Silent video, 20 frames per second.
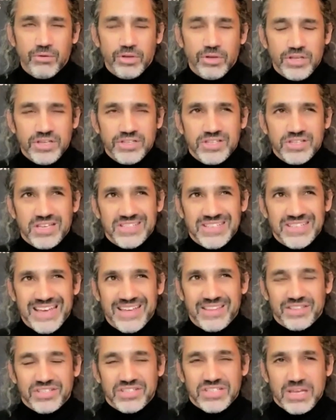is
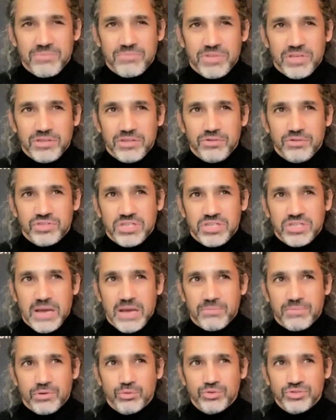that the same thing that you see
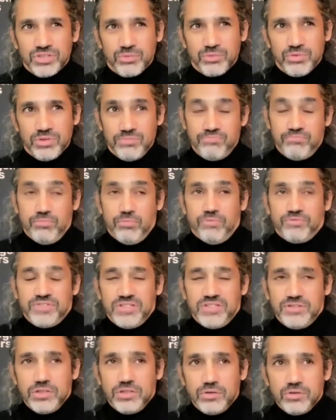happening also with
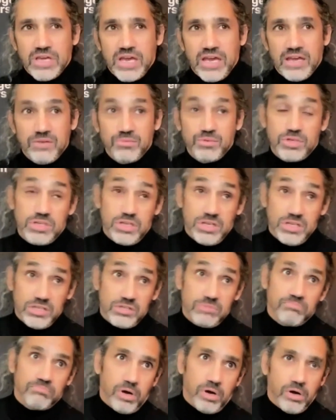obviously the UK, which
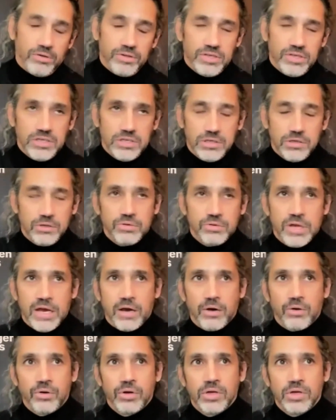isn't part of the EU
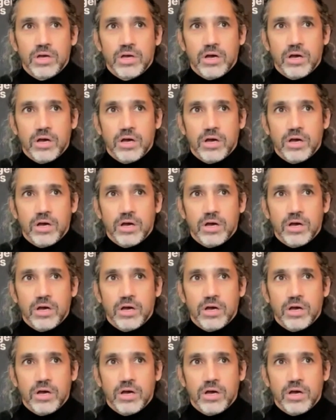now,